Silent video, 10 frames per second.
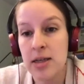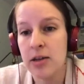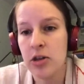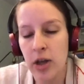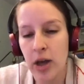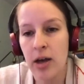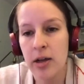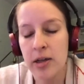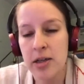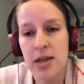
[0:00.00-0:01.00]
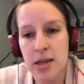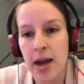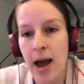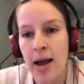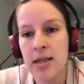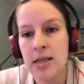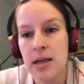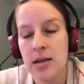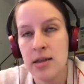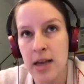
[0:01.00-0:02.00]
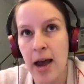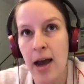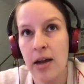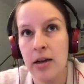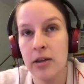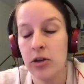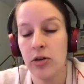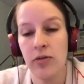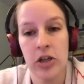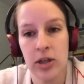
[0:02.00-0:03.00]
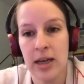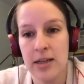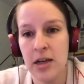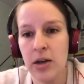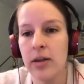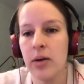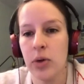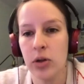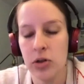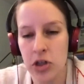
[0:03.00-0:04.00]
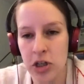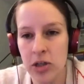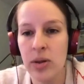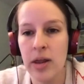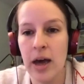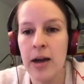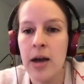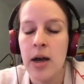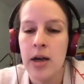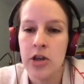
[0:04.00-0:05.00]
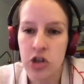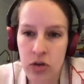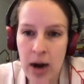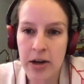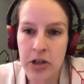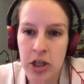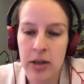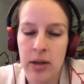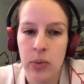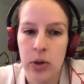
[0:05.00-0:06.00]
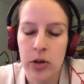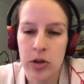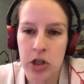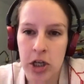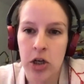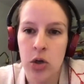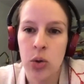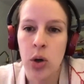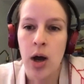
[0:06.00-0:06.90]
And the DSA has said in their convention last year that they will continue with that strategy, that will continue